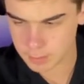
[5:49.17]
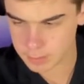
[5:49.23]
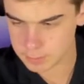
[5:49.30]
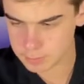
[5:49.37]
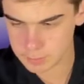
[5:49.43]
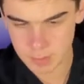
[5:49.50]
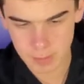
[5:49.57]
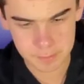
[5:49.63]

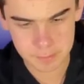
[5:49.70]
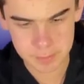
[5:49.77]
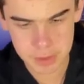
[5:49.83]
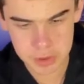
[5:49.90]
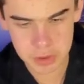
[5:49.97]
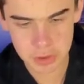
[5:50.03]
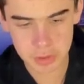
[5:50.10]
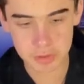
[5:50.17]
yeah, I'm
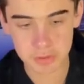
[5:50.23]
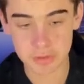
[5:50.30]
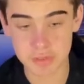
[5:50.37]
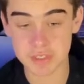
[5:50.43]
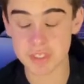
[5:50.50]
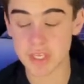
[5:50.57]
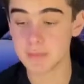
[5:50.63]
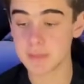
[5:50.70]
pretty sure they're the
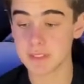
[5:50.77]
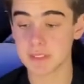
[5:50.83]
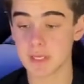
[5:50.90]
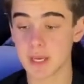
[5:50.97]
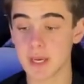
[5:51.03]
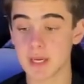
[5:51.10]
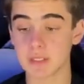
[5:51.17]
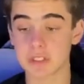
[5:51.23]
same
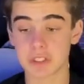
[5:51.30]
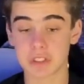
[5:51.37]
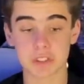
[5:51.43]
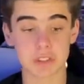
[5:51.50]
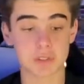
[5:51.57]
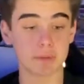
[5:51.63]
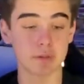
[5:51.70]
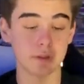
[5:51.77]
exact, just
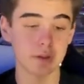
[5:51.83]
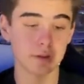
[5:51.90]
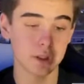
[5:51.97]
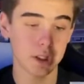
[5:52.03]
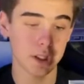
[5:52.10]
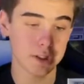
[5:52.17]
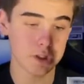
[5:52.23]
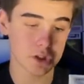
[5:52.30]
this one
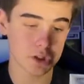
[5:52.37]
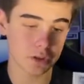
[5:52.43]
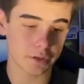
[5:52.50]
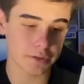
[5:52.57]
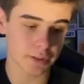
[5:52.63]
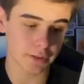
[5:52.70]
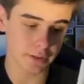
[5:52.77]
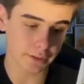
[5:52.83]
literally just
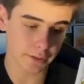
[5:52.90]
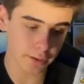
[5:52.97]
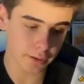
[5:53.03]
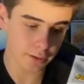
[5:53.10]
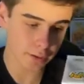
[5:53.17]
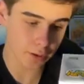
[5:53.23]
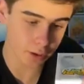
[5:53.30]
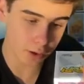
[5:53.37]
glows in the
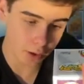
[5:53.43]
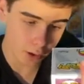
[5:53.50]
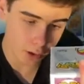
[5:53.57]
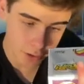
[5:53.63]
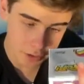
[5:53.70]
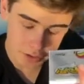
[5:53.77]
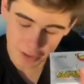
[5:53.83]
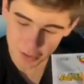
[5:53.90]
dark.
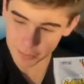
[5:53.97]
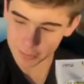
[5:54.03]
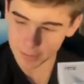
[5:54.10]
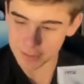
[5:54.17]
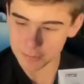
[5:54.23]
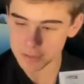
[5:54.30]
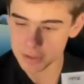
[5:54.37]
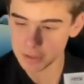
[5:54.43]
So
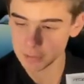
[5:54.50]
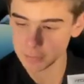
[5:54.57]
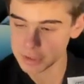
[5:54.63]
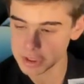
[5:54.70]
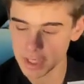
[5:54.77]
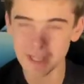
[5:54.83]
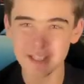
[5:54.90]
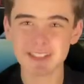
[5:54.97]
that,
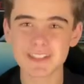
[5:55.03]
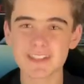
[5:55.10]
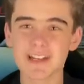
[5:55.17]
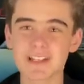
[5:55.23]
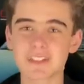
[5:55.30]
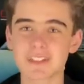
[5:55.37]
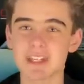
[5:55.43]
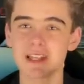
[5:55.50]
which kind of
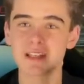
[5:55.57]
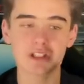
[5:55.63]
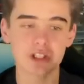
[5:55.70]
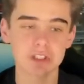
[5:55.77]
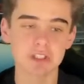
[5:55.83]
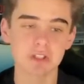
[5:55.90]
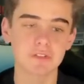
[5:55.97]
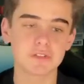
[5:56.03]
sucks that it
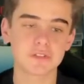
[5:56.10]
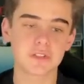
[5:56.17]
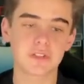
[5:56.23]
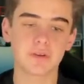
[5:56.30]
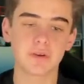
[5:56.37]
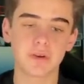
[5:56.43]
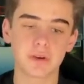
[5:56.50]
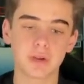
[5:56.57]
just glows in the
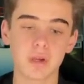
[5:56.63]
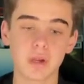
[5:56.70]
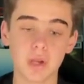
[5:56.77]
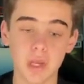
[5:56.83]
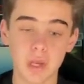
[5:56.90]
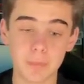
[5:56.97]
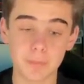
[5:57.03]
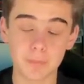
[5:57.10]
dark,
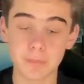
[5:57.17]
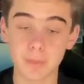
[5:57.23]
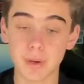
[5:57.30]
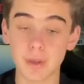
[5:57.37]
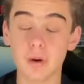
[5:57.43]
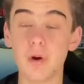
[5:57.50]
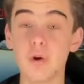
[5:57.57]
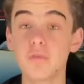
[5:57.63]

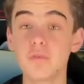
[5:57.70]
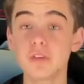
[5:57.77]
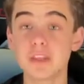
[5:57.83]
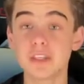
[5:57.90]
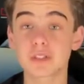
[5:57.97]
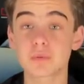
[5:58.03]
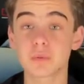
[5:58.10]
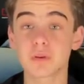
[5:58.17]
but
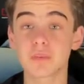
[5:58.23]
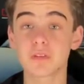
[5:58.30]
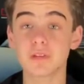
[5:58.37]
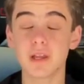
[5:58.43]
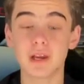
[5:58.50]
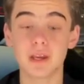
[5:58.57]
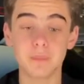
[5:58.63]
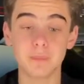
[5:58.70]
hopefully it's worth a
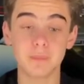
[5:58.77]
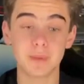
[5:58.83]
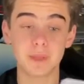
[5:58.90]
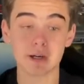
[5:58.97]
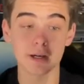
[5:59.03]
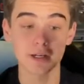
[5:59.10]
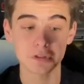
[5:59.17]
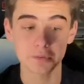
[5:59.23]
lot
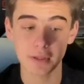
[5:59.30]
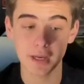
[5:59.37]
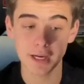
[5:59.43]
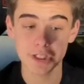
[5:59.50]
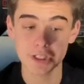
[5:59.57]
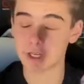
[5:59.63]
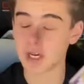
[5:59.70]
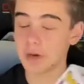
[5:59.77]
because we
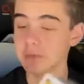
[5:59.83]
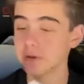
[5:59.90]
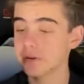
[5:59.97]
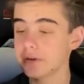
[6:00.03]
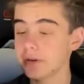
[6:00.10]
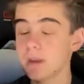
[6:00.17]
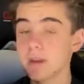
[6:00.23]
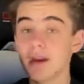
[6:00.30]
actually got
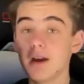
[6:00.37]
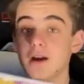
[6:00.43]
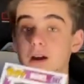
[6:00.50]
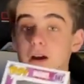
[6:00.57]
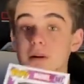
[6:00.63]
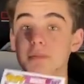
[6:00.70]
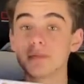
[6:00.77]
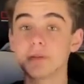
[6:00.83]
one.
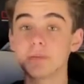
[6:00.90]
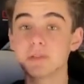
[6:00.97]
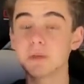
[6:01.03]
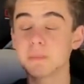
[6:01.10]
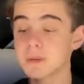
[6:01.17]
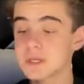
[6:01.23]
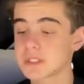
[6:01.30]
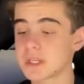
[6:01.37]
I'm
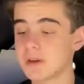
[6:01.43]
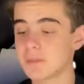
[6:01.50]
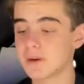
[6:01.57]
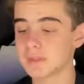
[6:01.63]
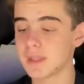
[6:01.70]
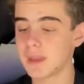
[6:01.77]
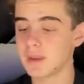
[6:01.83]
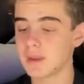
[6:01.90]
super excited
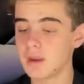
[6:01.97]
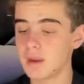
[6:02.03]
about that.